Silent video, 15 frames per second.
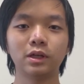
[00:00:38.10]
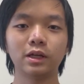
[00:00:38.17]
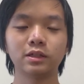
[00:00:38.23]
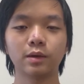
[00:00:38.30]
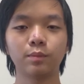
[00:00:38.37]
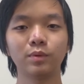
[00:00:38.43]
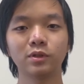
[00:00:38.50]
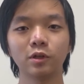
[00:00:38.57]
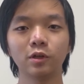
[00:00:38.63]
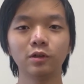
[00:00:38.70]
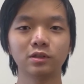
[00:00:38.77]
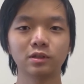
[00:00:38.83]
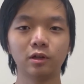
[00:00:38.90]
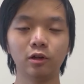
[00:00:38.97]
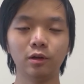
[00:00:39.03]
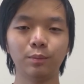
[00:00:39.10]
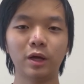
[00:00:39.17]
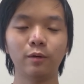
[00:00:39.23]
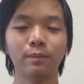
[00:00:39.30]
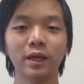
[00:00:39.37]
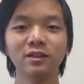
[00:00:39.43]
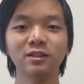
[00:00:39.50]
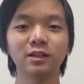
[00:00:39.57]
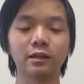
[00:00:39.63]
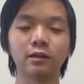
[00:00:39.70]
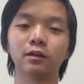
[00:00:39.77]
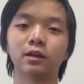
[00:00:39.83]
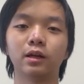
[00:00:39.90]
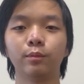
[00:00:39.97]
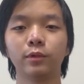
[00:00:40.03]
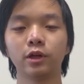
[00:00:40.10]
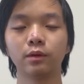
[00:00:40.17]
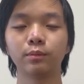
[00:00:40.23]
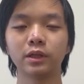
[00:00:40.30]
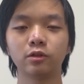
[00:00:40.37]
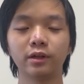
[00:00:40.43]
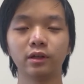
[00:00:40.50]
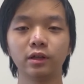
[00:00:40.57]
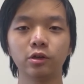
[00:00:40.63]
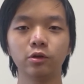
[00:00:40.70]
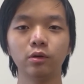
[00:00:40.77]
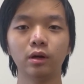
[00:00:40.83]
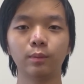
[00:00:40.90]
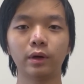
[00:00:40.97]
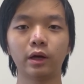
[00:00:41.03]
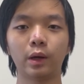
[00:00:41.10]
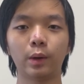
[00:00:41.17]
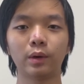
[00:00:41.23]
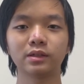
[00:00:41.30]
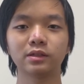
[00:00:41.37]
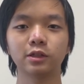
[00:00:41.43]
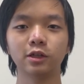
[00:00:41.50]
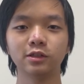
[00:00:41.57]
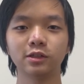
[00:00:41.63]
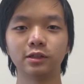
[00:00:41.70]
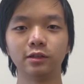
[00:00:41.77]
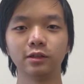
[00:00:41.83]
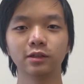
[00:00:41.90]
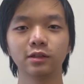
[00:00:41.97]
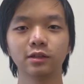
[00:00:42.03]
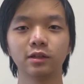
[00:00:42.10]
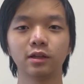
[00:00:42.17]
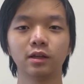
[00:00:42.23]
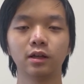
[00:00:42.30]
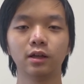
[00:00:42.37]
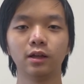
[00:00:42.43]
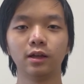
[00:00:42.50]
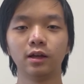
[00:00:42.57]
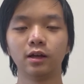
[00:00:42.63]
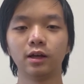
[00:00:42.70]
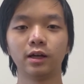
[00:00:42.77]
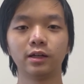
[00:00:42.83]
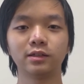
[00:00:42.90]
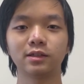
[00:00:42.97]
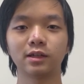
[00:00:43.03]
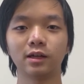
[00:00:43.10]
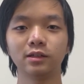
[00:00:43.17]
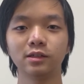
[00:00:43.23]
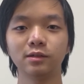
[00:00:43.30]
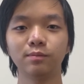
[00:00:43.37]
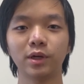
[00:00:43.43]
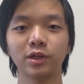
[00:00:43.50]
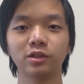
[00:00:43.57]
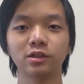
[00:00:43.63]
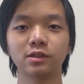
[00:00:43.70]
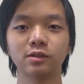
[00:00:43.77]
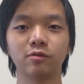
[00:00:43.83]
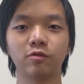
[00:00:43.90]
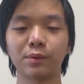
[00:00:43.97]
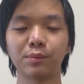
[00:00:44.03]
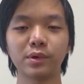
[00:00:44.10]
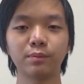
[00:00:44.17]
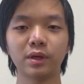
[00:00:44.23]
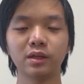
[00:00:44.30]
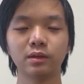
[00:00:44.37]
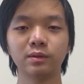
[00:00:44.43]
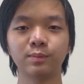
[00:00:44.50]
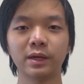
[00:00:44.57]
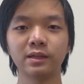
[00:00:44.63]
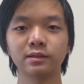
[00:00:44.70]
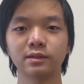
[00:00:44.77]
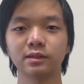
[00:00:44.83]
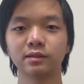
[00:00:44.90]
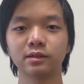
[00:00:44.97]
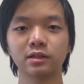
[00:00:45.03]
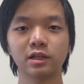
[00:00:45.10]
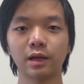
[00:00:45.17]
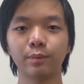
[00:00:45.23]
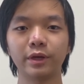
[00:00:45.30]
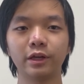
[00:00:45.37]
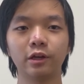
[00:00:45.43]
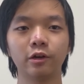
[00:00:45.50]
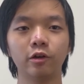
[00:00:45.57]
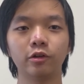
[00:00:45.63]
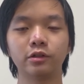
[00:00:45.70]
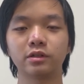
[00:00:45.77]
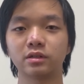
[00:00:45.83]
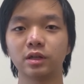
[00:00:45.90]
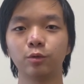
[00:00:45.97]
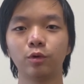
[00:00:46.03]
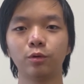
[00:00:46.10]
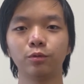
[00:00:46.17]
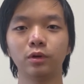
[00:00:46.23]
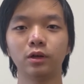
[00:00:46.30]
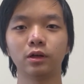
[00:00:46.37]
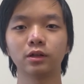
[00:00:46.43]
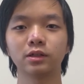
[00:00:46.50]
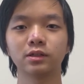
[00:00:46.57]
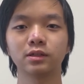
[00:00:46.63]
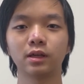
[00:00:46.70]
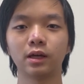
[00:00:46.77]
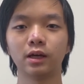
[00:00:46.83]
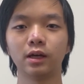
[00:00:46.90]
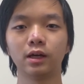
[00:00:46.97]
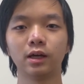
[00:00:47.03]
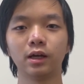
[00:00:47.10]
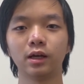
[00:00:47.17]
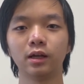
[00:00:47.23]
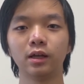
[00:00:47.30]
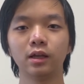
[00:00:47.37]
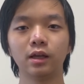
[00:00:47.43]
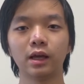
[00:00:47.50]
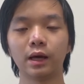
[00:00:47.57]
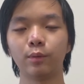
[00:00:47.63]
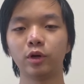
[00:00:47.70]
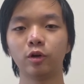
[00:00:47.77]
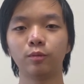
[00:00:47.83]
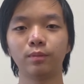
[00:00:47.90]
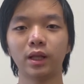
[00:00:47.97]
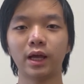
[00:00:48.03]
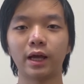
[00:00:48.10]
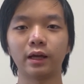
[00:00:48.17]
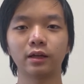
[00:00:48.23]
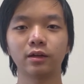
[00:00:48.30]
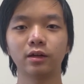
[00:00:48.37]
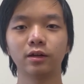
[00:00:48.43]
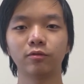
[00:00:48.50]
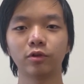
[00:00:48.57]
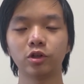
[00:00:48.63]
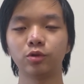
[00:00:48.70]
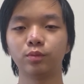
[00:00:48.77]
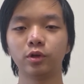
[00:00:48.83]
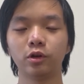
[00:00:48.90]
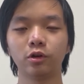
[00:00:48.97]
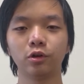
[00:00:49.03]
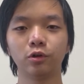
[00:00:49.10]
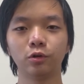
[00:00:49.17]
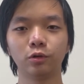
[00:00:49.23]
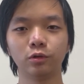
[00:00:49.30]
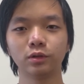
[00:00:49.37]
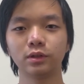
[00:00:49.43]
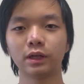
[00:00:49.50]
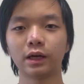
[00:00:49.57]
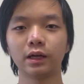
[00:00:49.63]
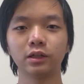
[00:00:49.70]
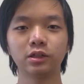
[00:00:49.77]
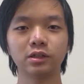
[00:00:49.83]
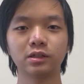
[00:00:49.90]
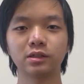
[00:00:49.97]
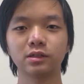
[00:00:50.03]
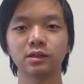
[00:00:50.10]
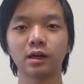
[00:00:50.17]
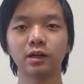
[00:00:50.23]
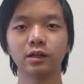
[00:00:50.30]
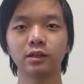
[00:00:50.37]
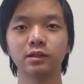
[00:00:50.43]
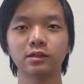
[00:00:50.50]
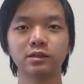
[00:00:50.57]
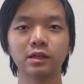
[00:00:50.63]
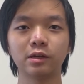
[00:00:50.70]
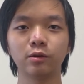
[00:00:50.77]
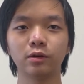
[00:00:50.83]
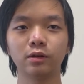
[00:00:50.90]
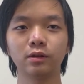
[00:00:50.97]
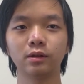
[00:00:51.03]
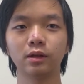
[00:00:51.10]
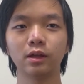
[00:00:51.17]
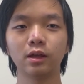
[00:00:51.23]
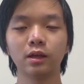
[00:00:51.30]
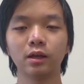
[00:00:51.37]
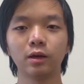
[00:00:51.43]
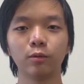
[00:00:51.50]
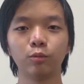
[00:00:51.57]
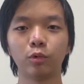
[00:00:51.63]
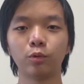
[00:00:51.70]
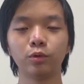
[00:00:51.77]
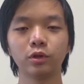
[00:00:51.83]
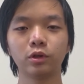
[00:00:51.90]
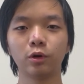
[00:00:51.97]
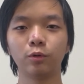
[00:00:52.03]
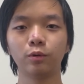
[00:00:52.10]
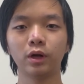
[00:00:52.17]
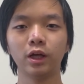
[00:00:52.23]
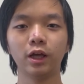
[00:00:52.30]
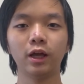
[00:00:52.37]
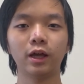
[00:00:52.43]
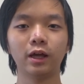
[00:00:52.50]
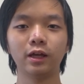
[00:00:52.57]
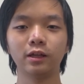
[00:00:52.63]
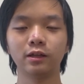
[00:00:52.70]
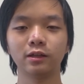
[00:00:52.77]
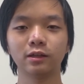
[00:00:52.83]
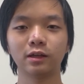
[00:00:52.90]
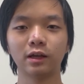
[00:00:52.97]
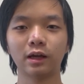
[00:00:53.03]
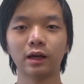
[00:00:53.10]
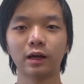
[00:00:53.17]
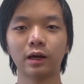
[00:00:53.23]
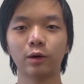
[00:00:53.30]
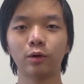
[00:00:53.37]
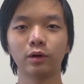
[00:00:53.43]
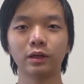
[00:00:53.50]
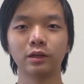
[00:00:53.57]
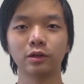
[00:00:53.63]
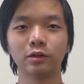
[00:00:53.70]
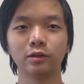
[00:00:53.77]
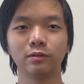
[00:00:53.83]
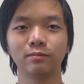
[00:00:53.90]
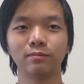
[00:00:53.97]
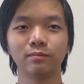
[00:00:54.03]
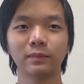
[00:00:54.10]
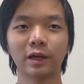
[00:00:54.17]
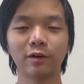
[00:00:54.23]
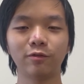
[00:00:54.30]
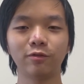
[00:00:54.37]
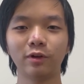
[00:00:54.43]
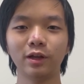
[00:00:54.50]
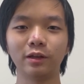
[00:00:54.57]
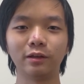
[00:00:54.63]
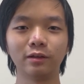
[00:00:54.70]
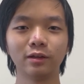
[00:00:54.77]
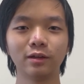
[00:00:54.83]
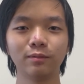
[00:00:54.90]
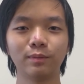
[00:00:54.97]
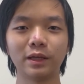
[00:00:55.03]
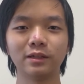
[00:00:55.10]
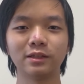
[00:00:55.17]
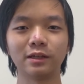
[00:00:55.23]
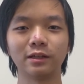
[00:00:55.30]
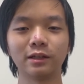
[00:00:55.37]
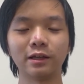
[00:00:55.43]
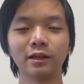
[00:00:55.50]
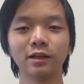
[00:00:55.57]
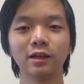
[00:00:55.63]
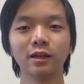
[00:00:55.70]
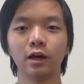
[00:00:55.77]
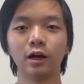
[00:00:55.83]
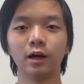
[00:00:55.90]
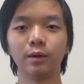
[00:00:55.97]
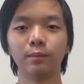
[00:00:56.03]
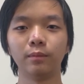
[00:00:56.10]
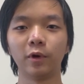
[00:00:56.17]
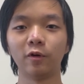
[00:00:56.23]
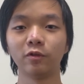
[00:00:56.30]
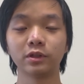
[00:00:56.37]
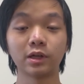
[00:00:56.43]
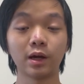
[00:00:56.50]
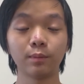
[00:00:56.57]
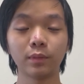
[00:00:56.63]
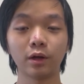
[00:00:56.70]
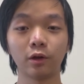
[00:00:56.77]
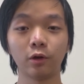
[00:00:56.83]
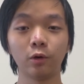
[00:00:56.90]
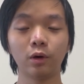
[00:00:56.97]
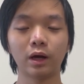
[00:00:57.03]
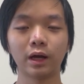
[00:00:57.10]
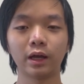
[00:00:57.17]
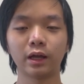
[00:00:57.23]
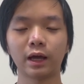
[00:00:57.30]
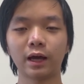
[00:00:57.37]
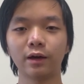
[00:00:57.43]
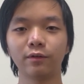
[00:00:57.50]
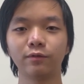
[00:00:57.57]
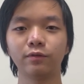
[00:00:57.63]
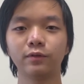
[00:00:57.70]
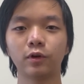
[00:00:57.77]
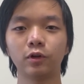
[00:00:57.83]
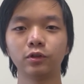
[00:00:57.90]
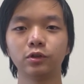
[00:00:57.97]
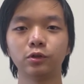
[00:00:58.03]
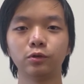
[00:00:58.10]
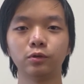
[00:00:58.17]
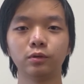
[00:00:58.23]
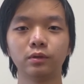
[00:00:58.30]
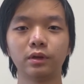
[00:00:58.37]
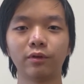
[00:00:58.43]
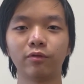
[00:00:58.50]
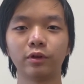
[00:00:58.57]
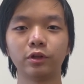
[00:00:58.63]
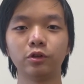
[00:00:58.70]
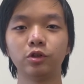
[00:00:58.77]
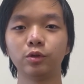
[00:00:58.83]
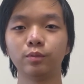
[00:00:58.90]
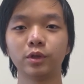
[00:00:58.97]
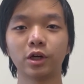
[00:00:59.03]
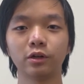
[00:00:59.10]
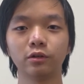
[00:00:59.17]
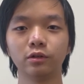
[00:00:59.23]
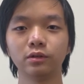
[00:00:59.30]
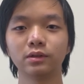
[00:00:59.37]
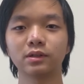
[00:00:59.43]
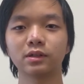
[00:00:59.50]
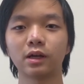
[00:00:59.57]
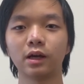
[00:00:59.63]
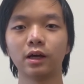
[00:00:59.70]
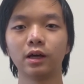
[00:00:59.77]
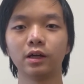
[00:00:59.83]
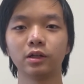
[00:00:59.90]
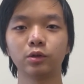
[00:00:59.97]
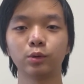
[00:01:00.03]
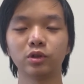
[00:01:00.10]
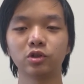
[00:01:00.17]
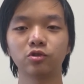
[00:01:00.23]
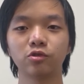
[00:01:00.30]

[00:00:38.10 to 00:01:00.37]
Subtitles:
today's episode is all about painting, and I'm going to be telling you about how I started. I started by just grabbing base paints and slapping it on, seeing what works. Abaddon Black, Retributor Gold. I just started seeing what would go where and how I could have fun, basically. Over time, I have gone to different YouTube channels, Twitch